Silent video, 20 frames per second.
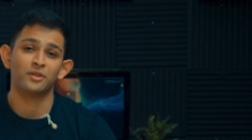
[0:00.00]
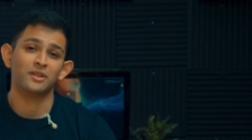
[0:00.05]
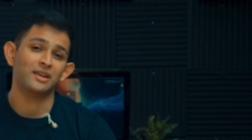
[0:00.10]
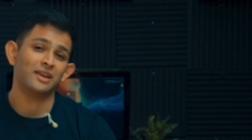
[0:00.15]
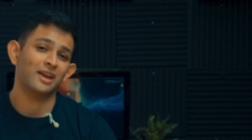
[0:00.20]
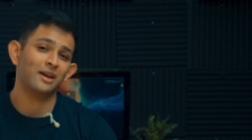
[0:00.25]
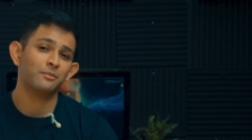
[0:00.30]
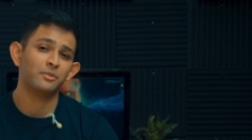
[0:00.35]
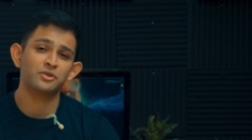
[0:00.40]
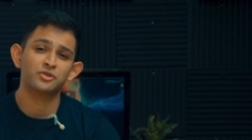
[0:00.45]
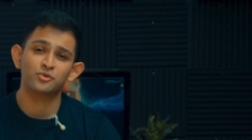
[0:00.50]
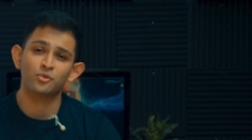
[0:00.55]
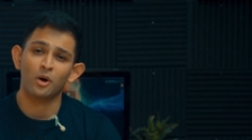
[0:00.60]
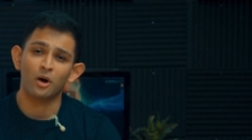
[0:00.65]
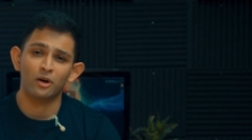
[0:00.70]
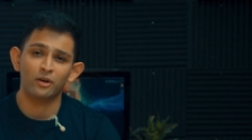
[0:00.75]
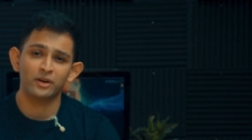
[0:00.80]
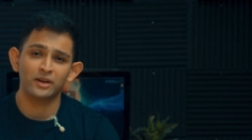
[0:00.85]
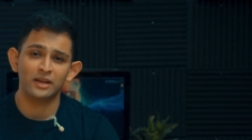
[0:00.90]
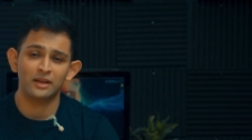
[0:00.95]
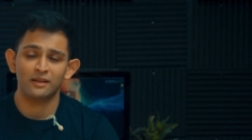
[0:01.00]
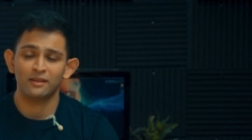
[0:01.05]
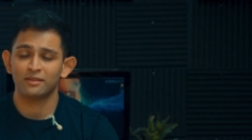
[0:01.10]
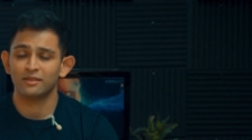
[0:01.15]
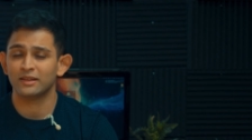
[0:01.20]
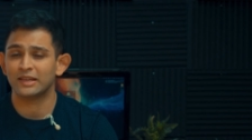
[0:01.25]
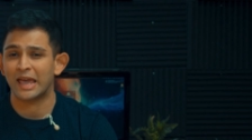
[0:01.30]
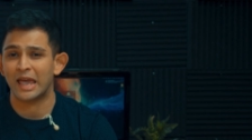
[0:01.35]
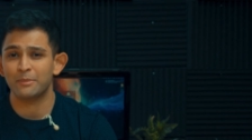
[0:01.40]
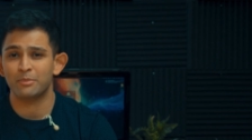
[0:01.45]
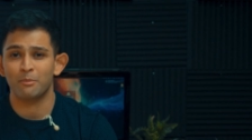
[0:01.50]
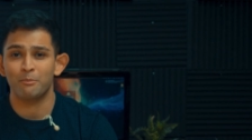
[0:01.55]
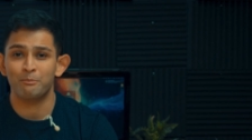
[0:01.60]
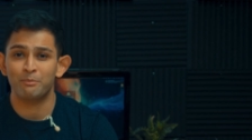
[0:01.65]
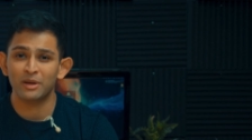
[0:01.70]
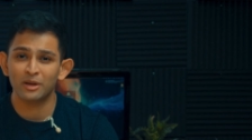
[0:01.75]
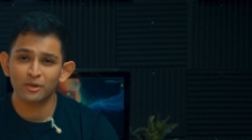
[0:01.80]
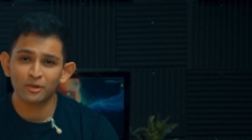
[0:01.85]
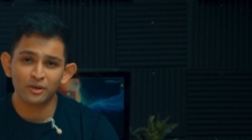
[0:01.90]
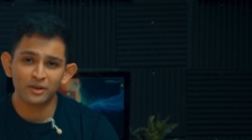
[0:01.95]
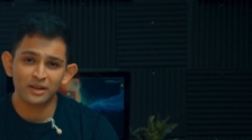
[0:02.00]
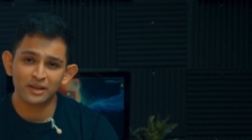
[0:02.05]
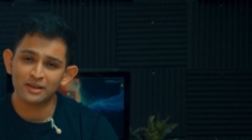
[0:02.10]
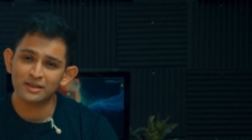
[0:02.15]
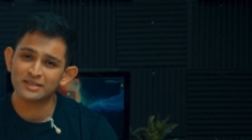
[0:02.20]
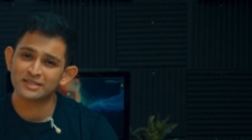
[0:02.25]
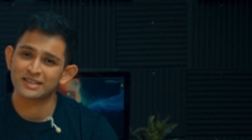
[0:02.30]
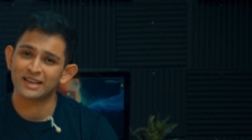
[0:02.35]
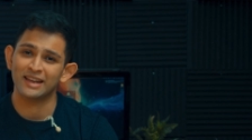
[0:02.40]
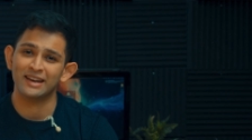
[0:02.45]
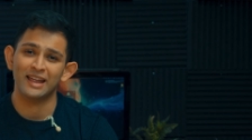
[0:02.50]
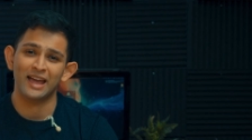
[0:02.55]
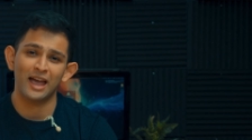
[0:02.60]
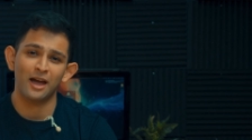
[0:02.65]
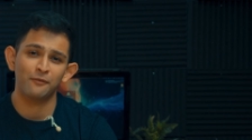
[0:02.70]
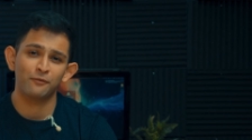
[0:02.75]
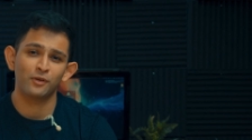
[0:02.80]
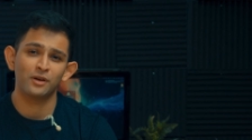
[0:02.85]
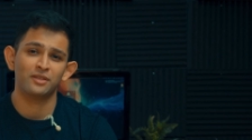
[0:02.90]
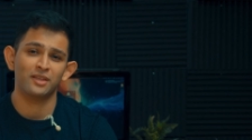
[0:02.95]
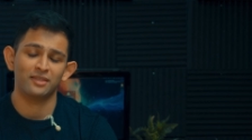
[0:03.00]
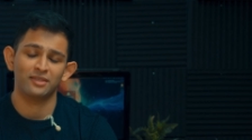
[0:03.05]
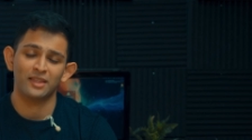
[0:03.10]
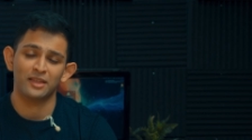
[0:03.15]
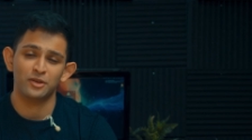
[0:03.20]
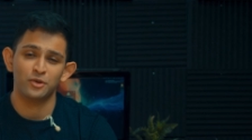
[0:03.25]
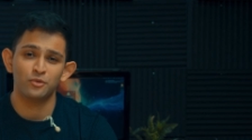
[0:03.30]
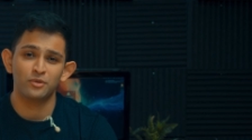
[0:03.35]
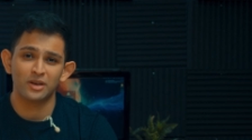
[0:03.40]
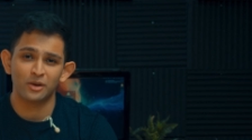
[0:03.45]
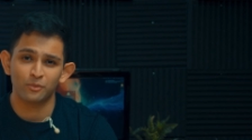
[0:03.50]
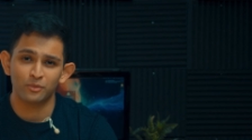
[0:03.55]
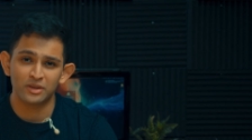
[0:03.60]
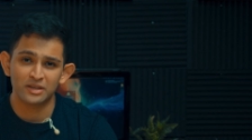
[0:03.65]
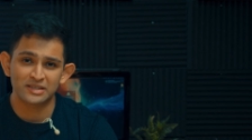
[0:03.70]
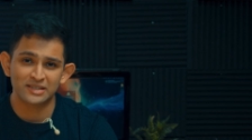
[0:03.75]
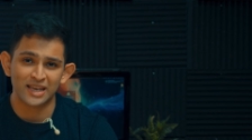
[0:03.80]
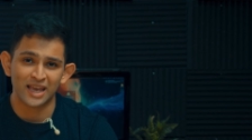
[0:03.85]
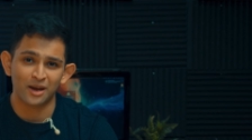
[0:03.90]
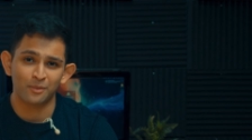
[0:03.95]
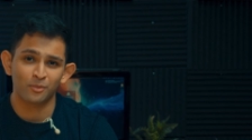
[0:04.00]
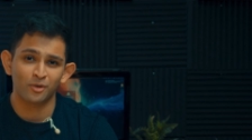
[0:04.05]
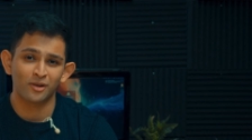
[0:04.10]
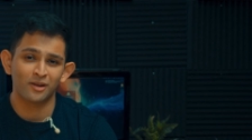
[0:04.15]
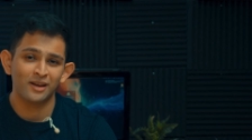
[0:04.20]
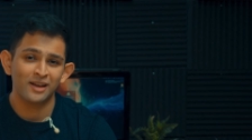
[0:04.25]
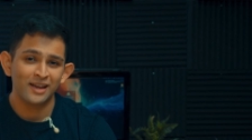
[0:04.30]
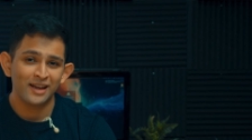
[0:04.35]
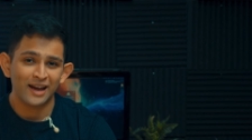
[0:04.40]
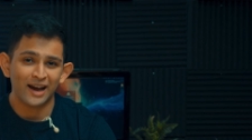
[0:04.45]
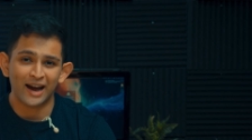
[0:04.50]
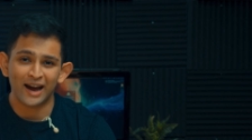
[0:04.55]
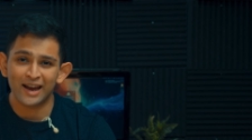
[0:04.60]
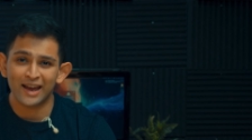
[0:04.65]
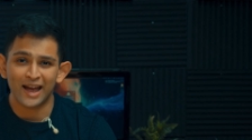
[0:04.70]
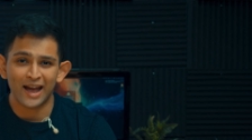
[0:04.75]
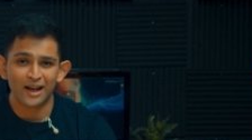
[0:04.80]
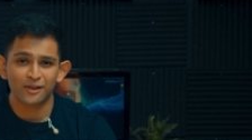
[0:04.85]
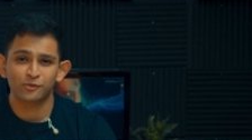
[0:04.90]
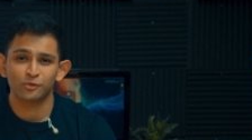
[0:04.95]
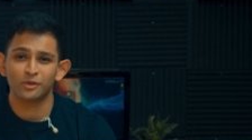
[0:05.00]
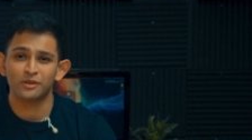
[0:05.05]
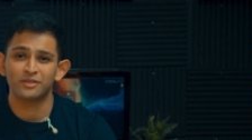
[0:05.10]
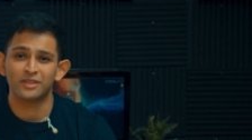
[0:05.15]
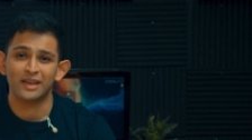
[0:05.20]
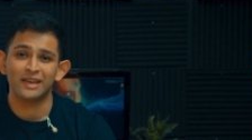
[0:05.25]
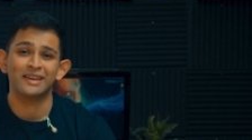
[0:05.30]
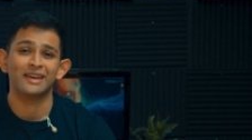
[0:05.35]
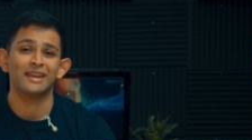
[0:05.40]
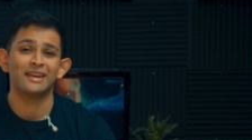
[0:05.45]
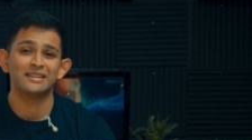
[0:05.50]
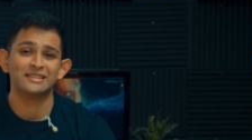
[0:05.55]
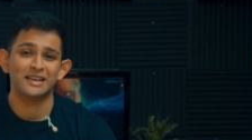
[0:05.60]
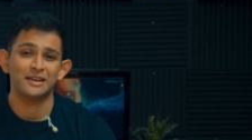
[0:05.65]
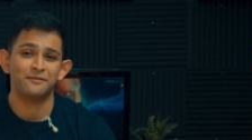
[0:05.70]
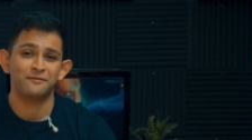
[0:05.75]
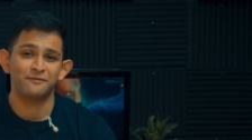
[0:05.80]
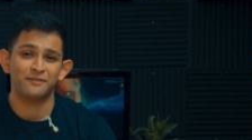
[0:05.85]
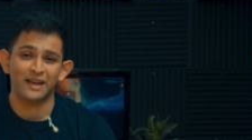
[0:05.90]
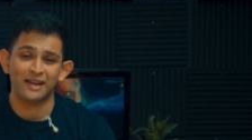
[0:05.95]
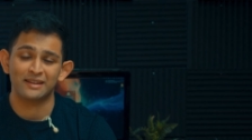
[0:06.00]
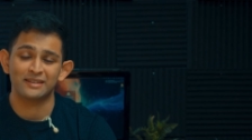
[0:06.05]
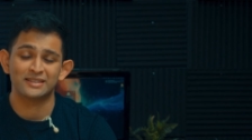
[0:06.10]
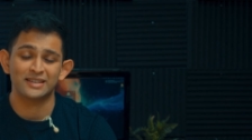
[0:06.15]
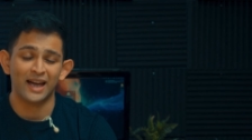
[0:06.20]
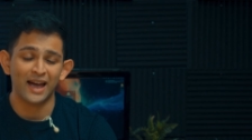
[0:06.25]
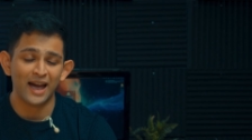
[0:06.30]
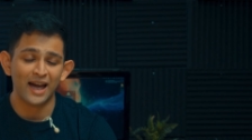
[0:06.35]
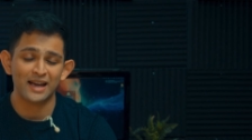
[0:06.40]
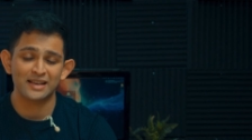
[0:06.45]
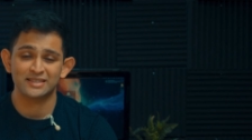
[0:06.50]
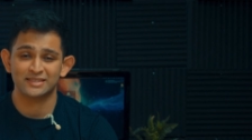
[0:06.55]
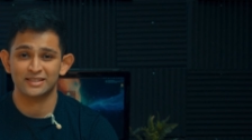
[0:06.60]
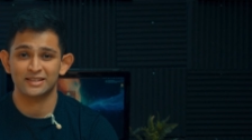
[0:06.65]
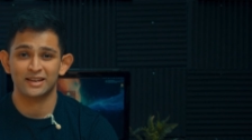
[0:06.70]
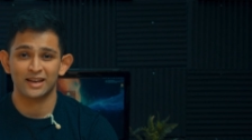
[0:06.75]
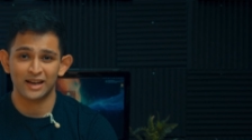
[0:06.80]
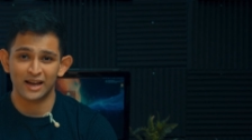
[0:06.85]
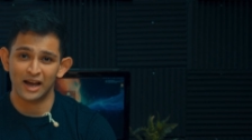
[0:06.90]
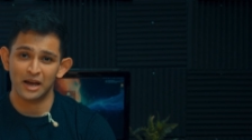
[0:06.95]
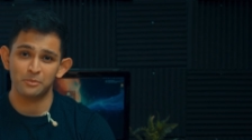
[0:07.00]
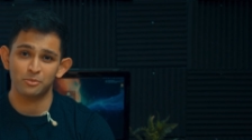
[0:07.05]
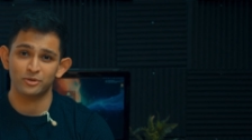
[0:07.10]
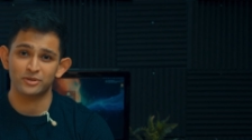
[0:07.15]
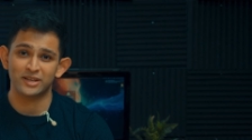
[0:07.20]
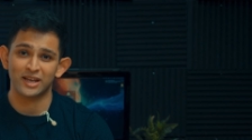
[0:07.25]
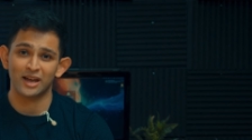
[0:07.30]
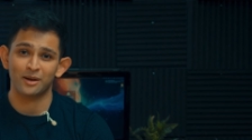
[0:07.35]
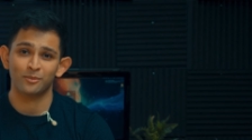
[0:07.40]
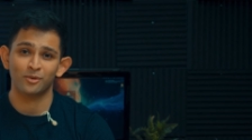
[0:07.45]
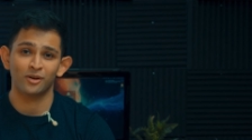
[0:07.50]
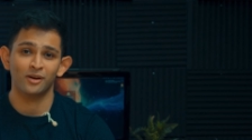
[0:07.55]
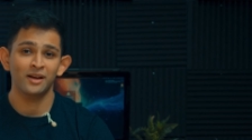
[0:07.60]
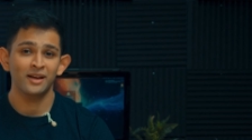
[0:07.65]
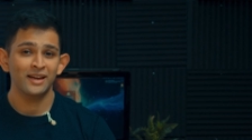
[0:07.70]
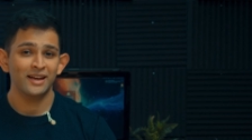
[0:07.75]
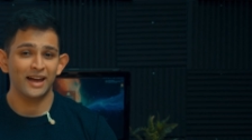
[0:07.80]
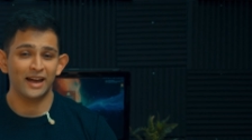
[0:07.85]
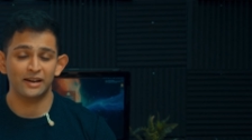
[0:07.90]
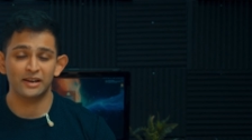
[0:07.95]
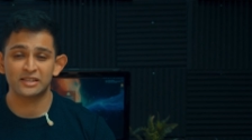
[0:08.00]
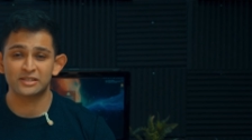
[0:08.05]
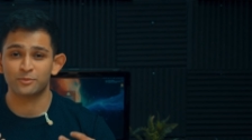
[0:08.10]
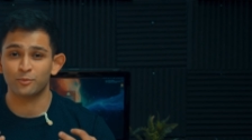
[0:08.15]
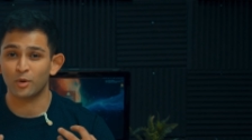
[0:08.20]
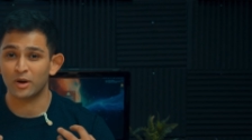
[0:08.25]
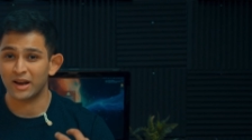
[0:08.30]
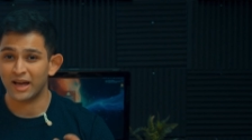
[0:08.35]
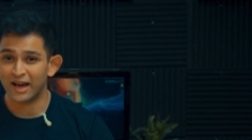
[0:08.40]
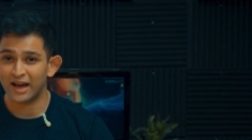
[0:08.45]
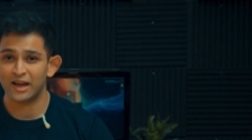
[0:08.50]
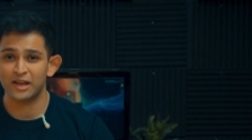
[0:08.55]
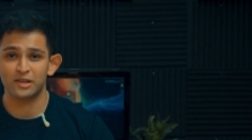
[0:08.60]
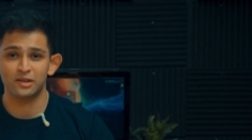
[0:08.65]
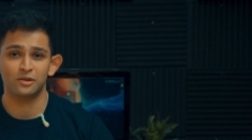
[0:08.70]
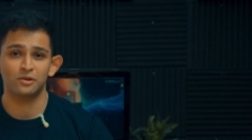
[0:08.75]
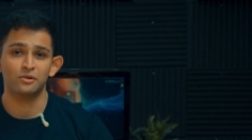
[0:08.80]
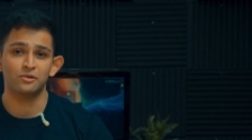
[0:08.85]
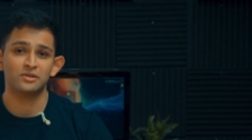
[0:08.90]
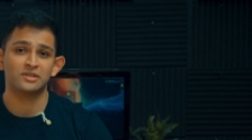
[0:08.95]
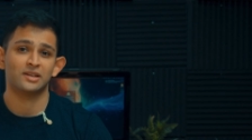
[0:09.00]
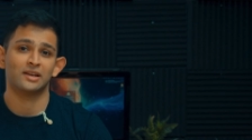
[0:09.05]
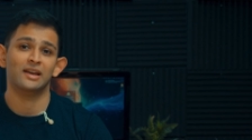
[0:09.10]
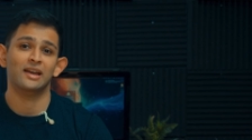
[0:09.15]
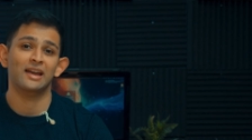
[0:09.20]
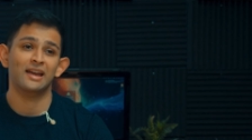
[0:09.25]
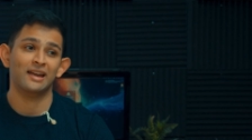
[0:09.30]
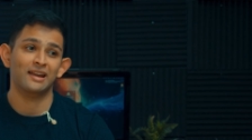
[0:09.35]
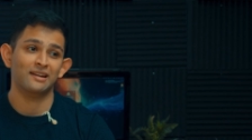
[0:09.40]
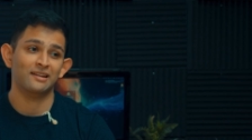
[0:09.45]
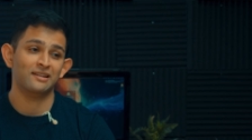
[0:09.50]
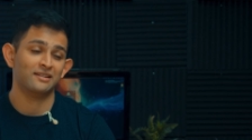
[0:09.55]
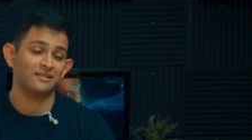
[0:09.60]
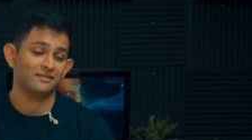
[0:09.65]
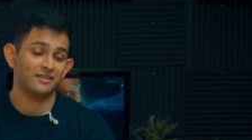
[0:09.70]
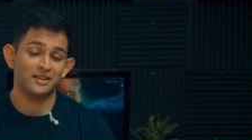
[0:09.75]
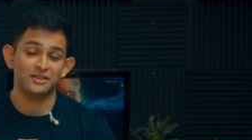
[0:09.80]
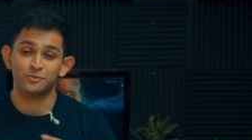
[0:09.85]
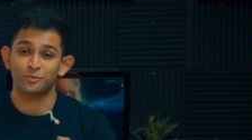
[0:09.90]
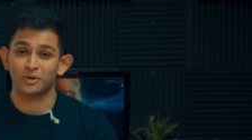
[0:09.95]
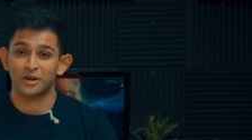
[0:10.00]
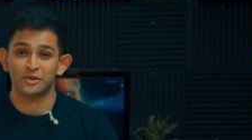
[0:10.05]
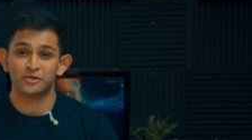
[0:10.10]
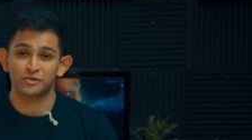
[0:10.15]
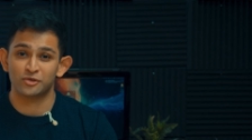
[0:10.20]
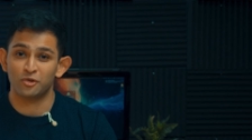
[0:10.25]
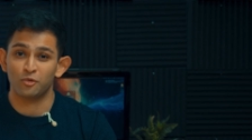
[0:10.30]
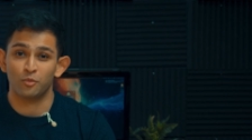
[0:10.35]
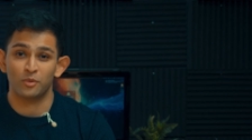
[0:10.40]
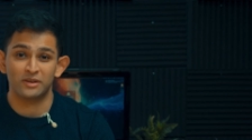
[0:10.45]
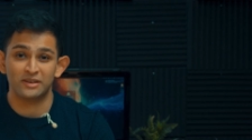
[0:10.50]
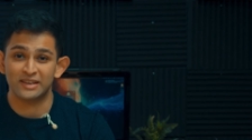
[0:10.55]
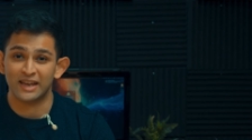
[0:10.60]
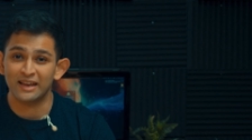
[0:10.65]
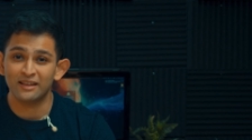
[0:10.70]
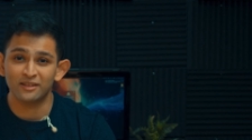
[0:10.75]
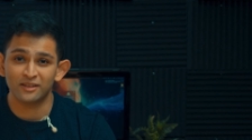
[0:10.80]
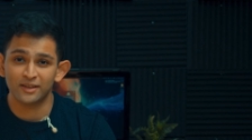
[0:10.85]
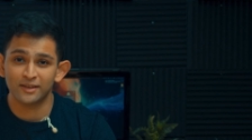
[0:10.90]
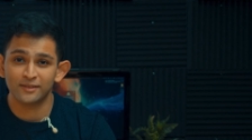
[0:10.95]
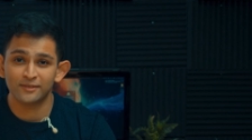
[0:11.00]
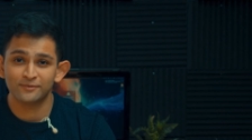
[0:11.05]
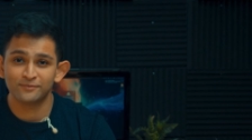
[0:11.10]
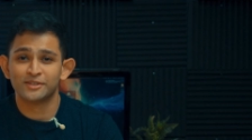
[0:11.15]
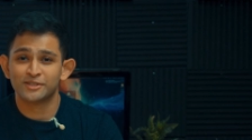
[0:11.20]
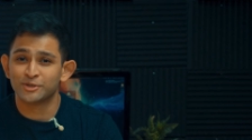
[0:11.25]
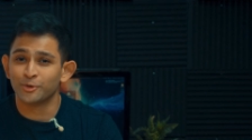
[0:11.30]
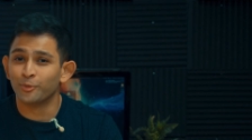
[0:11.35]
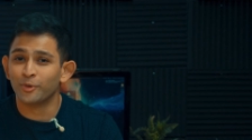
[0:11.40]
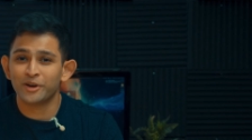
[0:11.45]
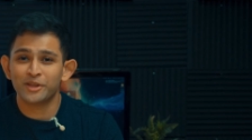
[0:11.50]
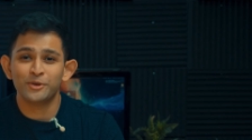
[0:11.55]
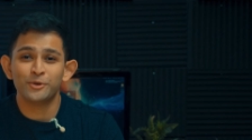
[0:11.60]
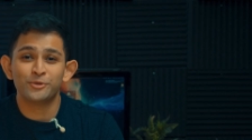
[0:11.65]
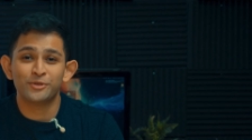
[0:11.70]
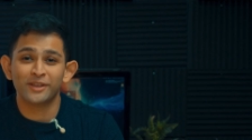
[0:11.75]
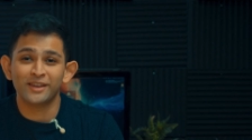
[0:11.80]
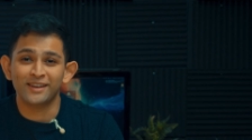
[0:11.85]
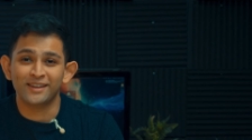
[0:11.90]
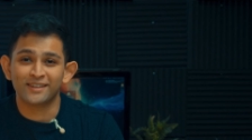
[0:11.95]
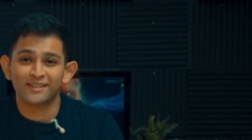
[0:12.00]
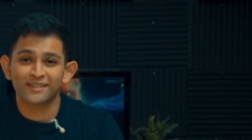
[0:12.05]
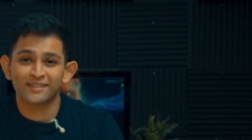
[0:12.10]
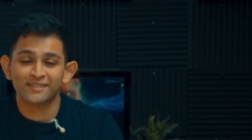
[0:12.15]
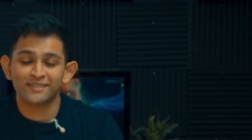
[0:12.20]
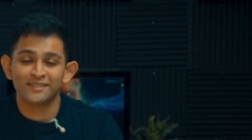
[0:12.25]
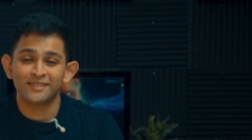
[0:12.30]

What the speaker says: the image quality, the capabilities, and everything that you get with this camera. I actually think it is a fantastic hybrid camera, and it's what I use and it's what I shoot with daily. So what do you think?